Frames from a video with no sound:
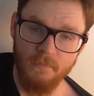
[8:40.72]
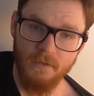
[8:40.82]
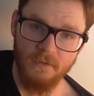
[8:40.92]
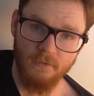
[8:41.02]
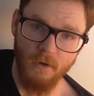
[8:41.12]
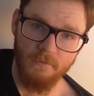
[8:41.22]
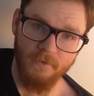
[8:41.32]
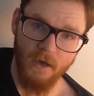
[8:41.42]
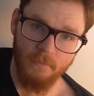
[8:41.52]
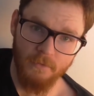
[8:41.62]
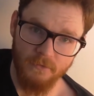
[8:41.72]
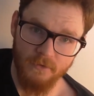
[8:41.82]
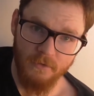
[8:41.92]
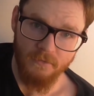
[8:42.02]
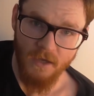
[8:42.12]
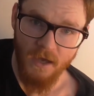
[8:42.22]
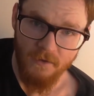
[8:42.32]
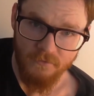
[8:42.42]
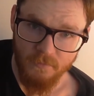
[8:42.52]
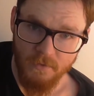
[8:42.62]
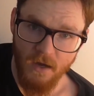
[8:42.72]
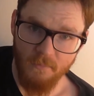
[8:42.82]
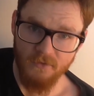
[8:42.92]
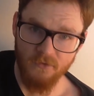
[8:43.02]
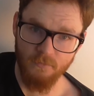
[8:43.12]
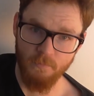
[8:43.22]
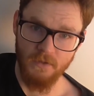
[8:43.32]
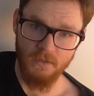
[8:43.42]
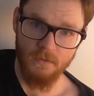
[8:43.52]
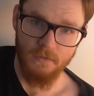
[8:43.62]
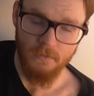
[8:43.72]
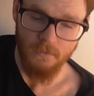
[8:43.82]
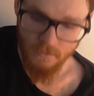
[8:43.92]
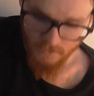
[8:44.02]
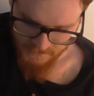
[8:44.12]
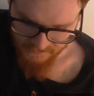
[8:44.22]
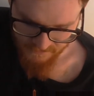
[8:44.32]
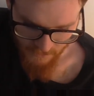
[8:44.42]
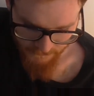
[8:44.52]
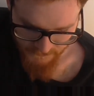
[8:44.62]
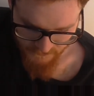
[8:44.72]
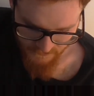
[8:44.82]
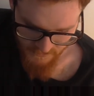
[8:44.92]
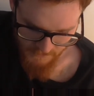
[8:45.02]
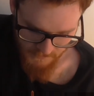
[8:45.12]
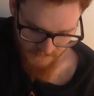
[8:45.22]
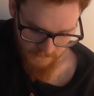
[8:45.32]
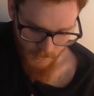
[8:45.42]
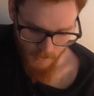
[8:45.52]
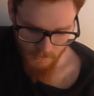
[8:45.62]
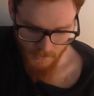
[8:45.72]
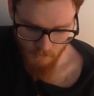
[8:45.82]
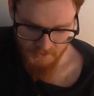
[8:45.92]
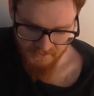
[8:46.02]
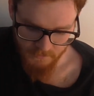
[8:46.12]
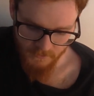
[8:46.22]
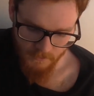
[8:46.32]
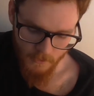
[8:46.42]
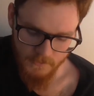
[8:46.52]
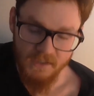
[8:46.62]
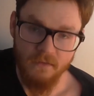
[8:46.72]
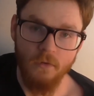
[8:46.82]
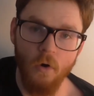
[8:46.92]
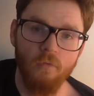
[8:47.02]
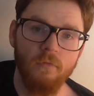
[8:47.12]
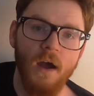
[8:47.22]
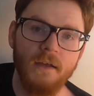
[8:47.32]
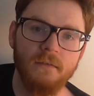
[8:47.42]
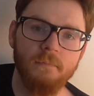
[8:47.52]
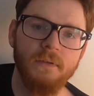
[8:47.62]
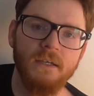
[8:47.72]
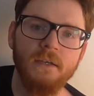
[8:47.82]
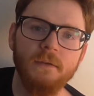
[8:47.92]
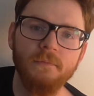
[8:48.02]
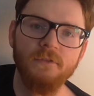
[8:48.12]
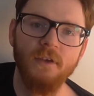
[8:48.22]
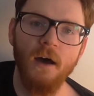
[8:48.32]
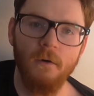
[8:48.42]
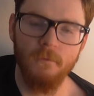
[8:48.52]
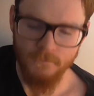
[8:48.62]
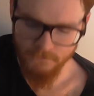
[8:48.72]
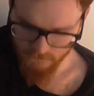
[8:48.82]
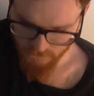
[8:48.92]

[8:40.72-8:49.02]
that's quite valuable skill to have, to be able to speak. His self-esteem is low and wants him to know that it's alright to be himself.